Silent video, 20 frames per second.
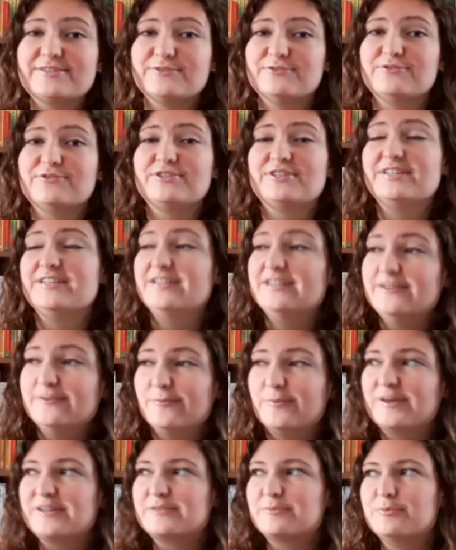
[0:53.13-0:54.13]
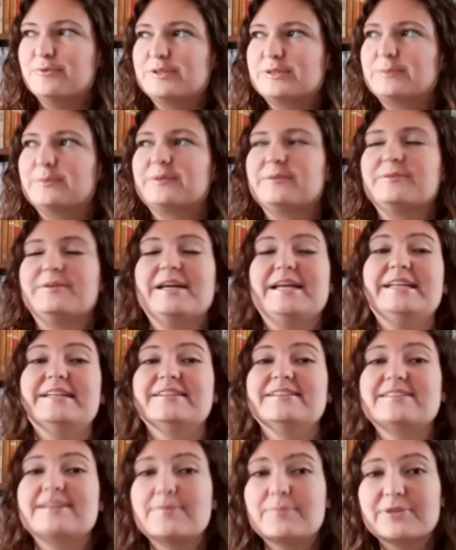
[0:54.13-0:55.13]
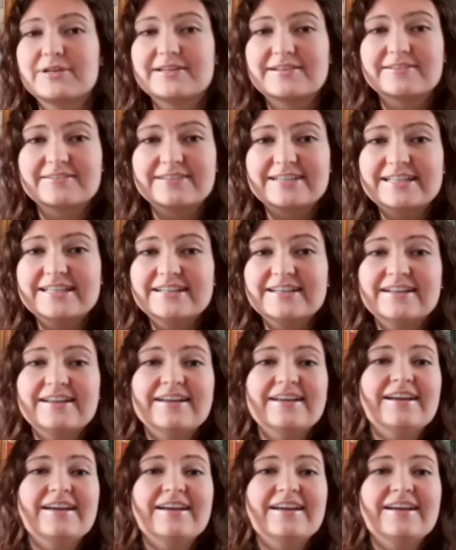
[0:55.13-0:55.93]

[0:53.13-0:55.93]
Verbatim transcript: to see which books were rated similarly